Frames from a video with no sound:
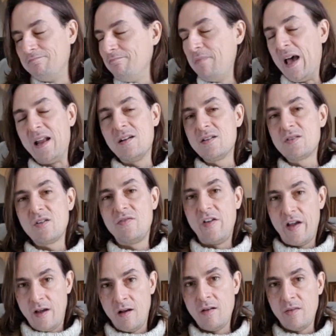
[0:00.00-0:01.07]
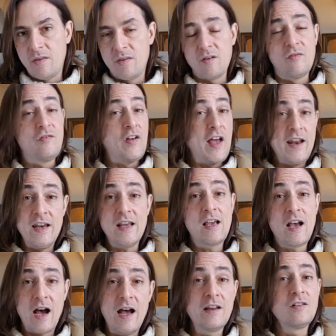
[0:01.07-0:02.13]
Matters of health, of any
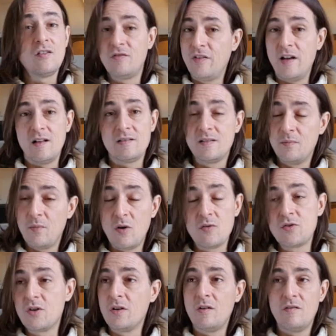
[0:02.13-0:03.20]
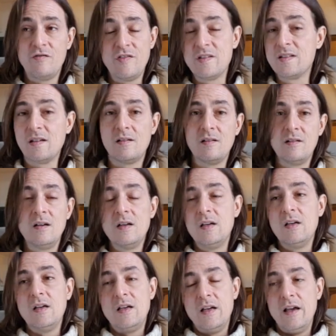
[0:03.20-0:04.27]
kind of health, emotional, physical,
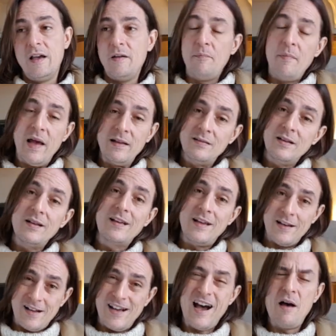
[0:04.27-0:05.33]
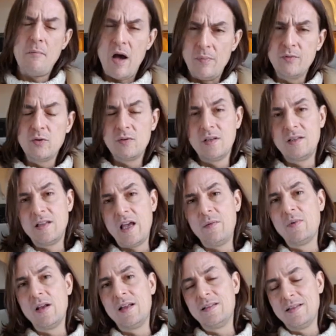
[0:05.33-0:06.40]
mental, can come up to the
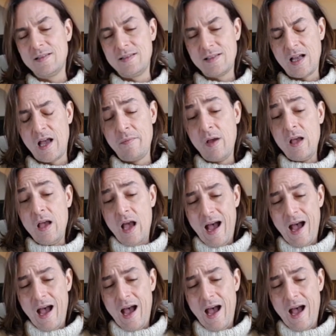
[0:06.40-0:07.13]
table at this time.